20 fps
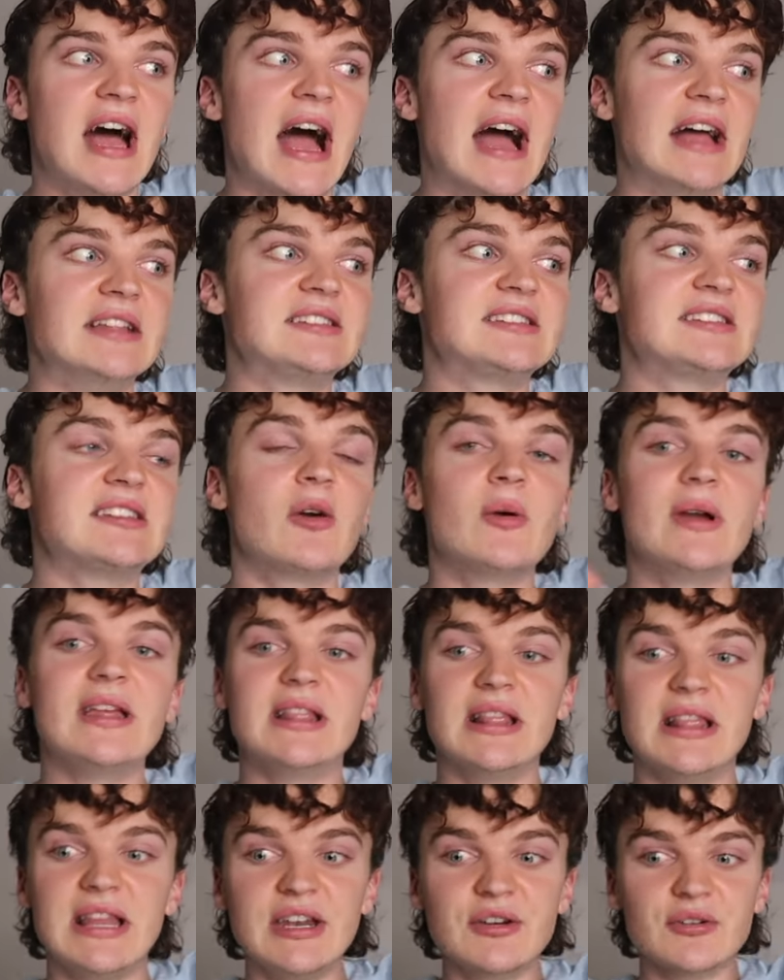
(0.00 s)
and so
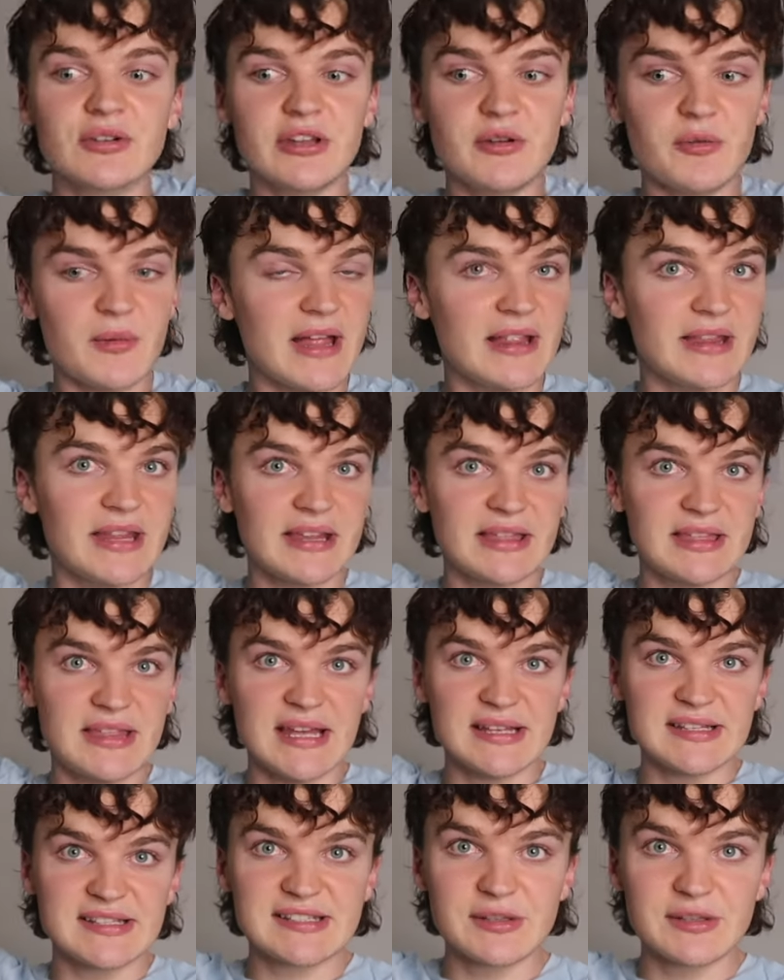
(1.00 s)
it literally went like this.